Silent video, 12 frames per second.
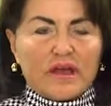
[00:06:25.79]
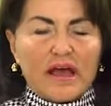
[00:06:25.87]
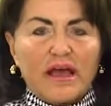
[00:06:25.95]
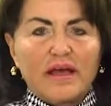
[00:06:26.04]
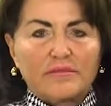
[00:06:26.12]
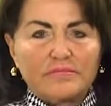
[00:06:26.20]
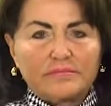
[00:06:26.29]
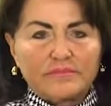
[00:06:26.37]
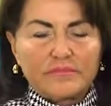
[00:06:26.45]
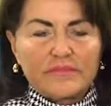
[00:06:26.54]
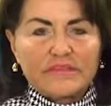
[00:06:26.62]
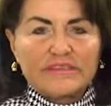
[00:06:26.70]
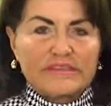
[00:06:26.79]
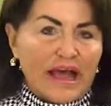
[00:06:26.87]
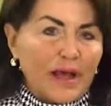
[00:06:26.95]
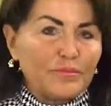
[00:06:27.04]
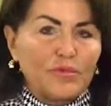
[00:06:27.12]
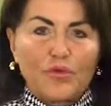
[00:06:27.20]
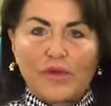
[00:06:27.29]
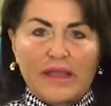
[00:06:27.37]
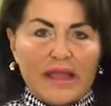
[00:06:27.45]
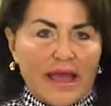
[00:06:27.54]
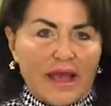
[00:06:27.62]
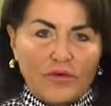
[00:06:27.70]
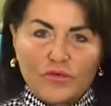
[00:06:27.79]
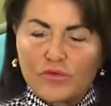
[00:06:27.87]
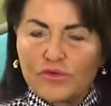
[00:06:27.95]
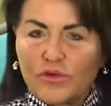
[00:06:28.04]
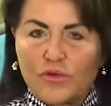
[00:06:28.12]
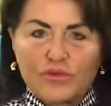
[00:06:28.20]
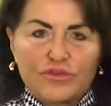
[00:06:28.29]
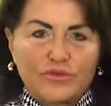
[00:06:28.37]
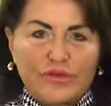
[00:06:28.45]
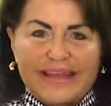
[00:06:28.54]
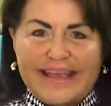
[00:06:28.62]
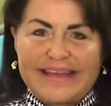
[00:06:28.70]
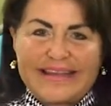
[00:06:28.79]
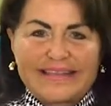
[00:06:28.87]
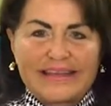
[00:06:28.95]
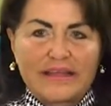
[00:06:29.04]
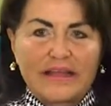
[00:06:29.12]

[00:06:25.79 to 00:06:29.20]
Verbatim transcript: Um, stop going out or, or doing anything.